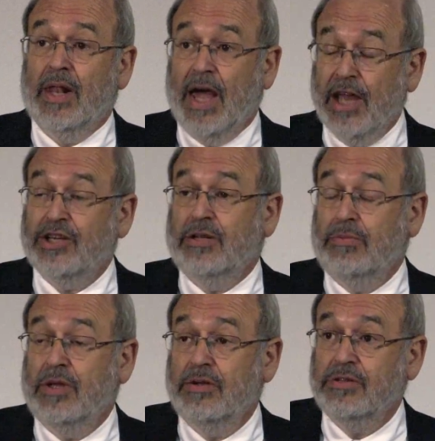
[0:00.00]
Largely
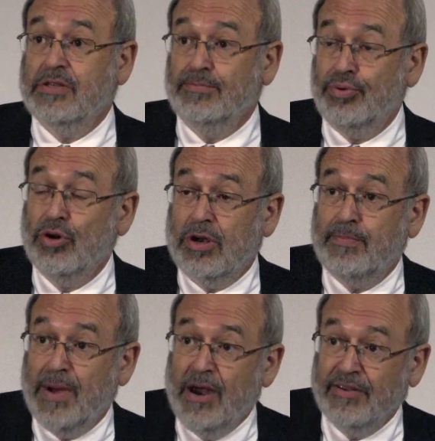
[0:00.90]
we use
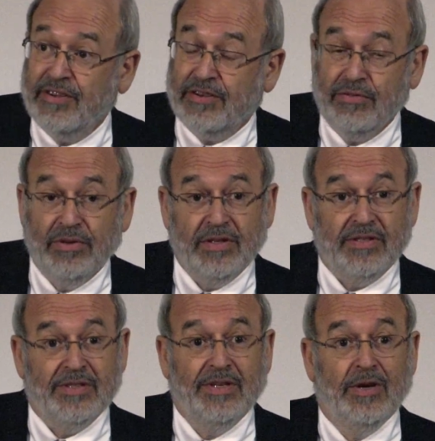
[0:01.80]
imported
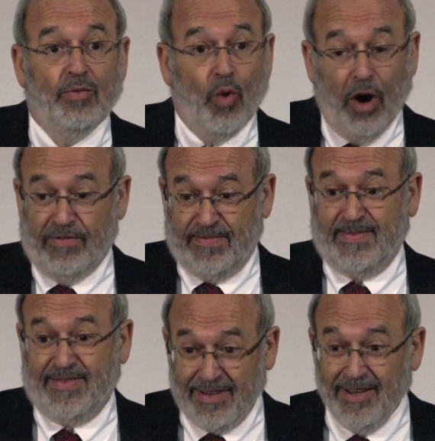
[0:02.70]
parasitoids,
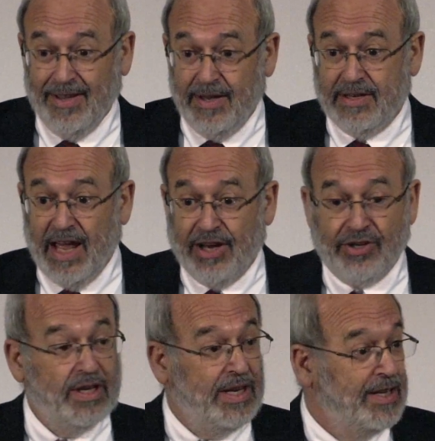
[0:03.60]
wasps, to
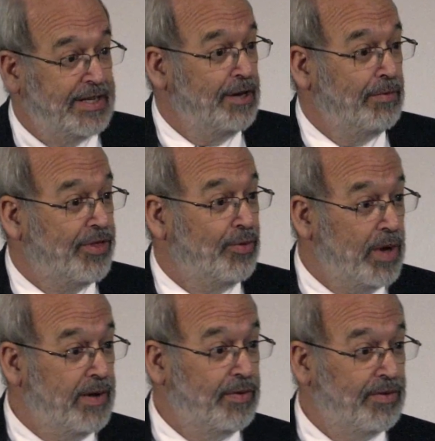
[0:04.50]
actually deal with the
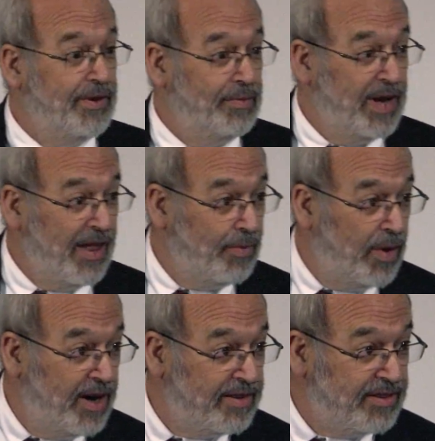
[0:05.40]
weevils that would
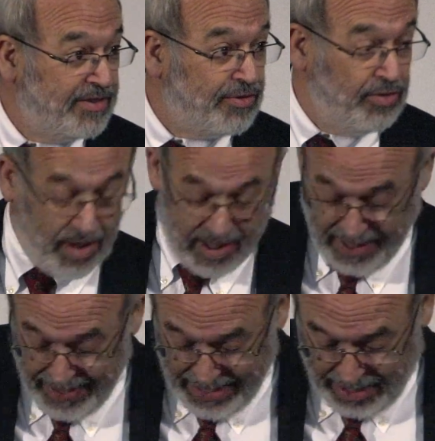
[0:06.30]
otherwise destroy
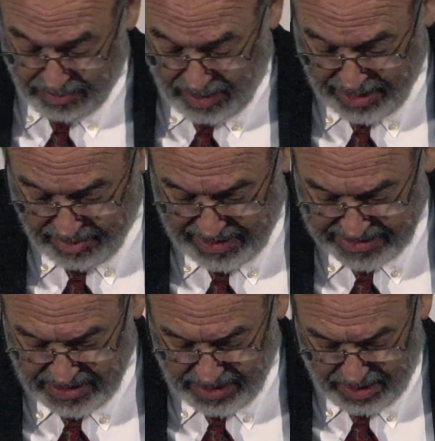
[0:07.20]
our
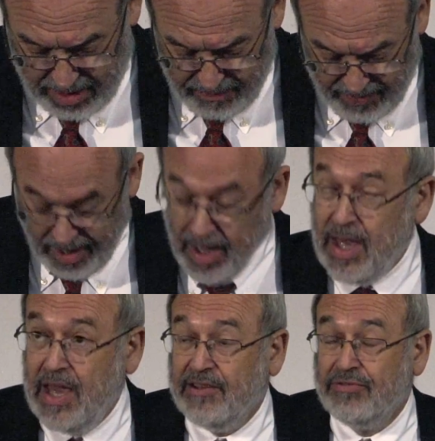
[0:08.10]
ryegrass and clover.
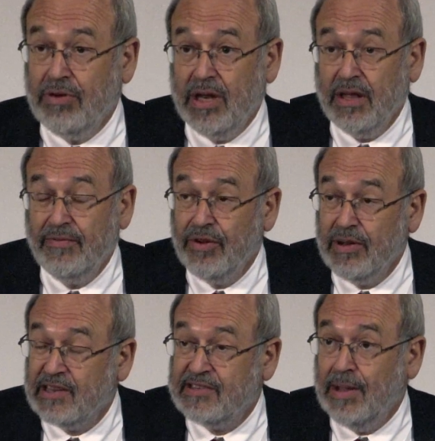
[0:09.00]
It's really a
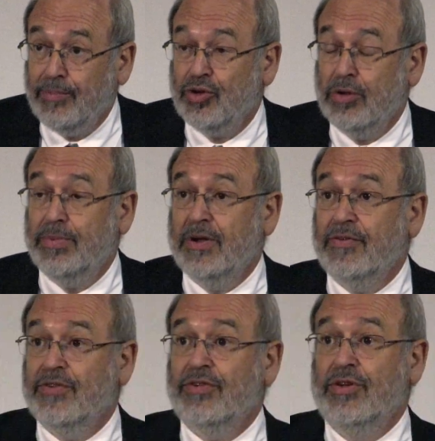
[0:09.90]
very exceptional bit of
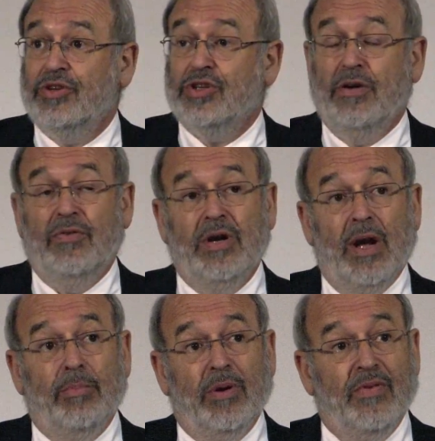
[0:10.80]
research over a
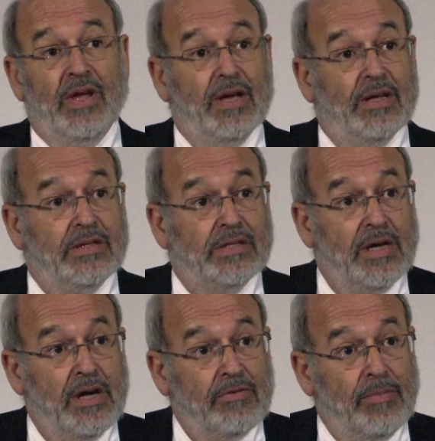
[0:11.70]
number of years
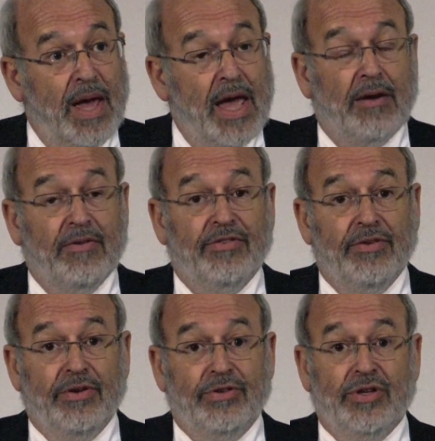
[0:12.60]
from ag
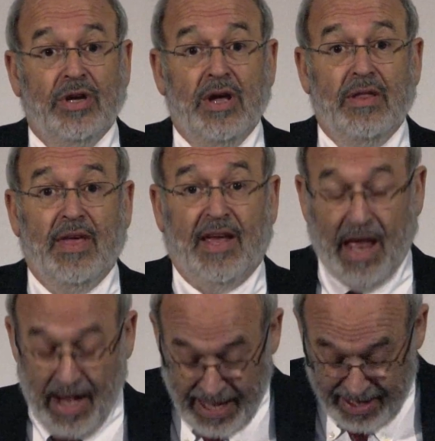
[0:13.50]
research that
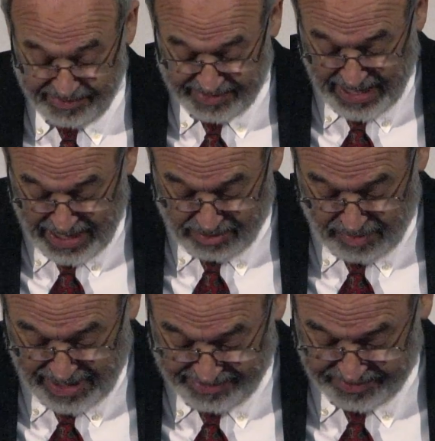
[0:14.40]
allows our
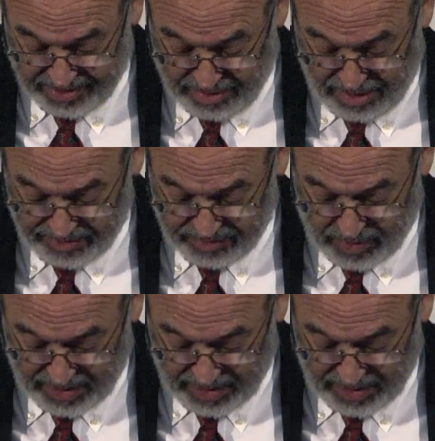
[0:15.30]
grass to grow as